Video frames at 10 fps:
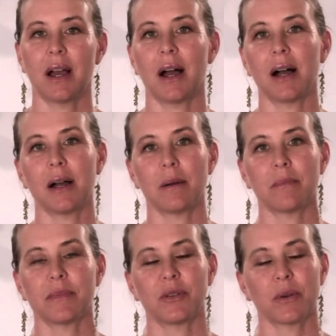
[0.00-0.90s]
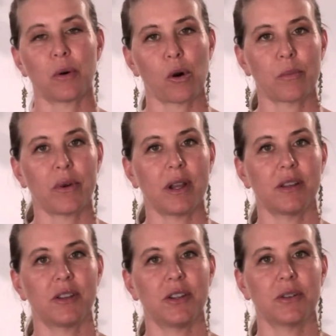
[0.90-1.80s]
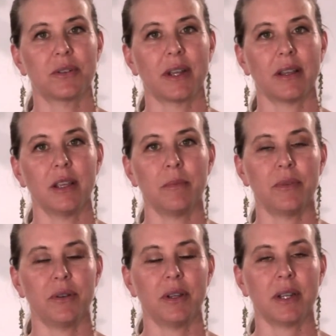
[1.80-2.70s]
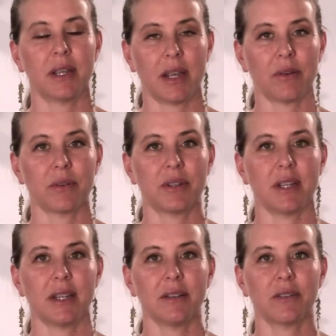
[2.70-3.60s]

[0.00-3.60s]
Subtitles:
to incorporate into your daily beauty care routine.